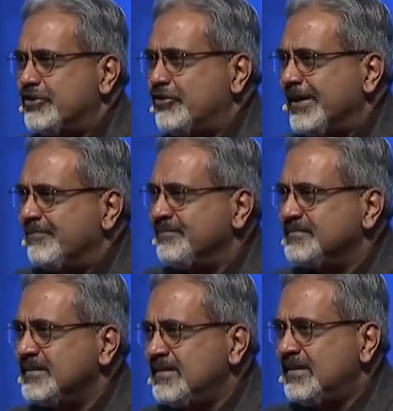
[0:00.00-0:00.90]
dream.
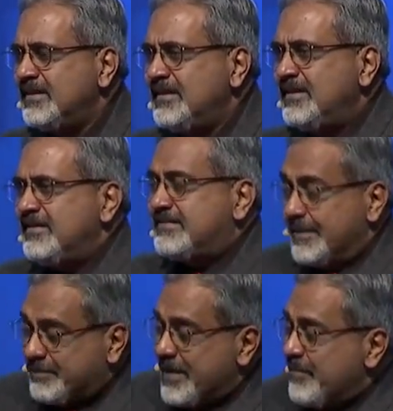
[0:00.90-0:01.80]

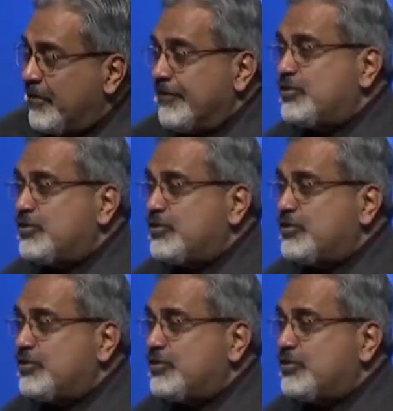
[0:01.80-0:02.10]
September of